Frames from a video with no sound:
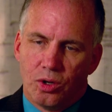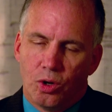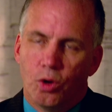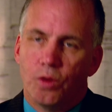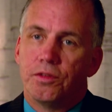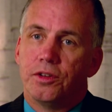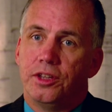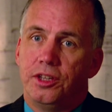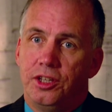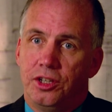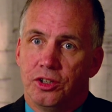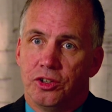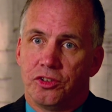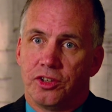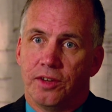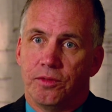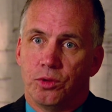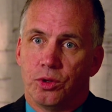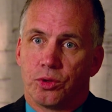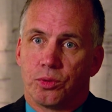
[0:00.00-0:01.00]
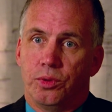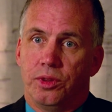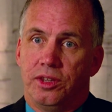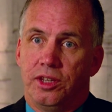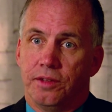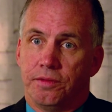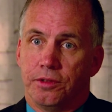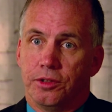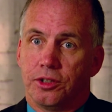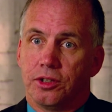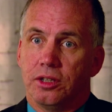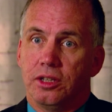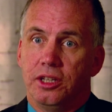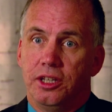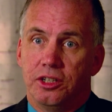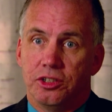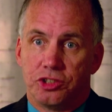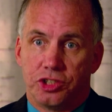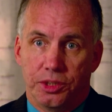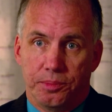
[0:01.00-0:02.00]
over the years, I've worked with different
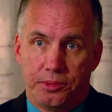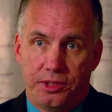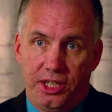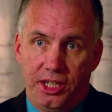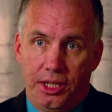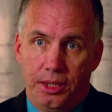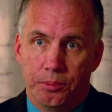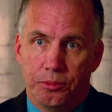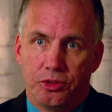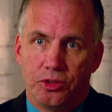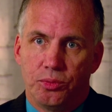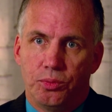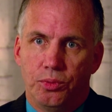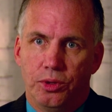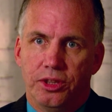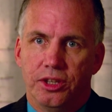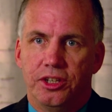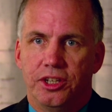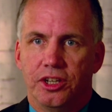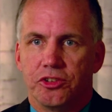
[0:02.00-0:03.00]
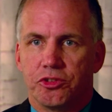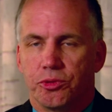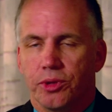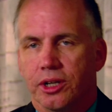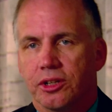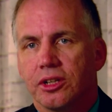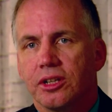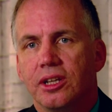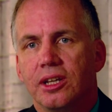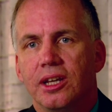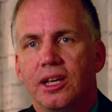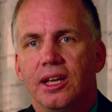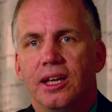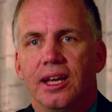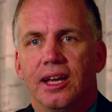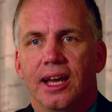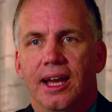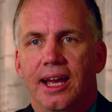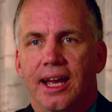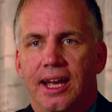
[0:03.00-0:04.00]
leadership teams with the district.
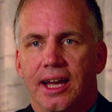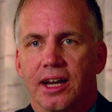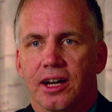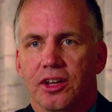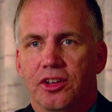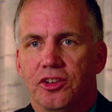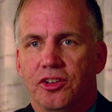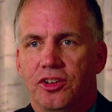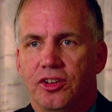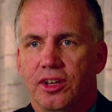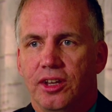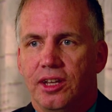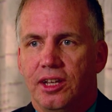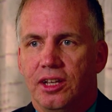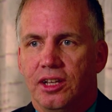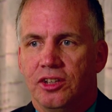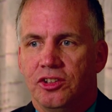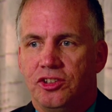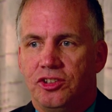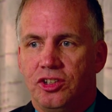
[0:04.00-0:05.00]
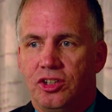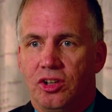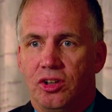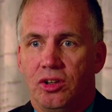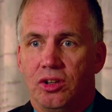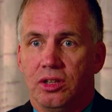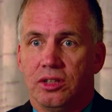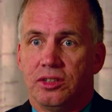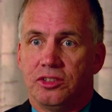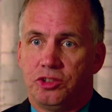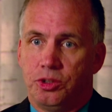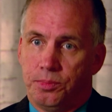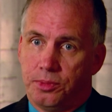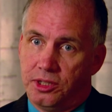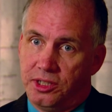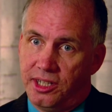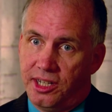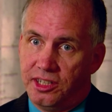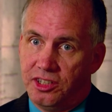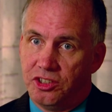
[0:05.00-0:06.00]
And until
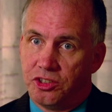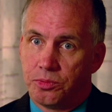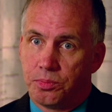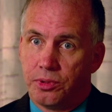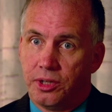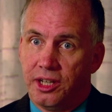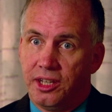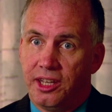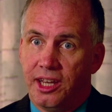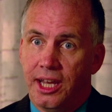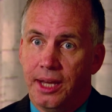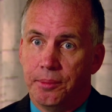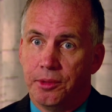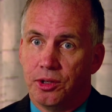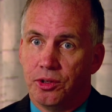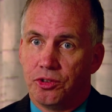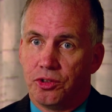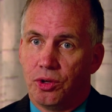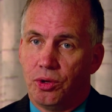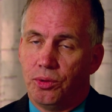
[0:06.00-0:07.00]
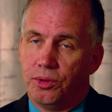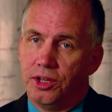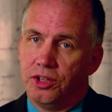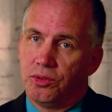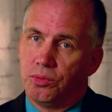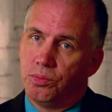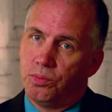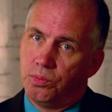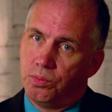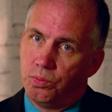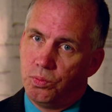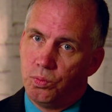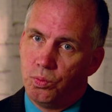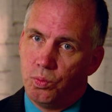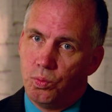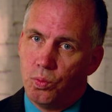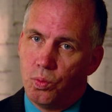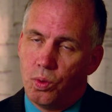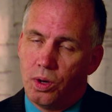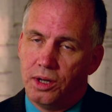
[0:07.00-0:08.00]
Superintendent Spring came, there was always
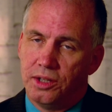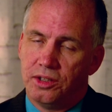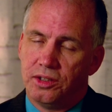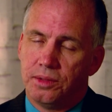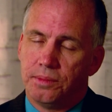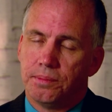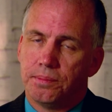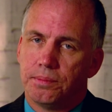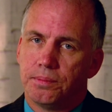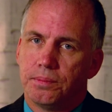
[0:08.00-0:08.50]
one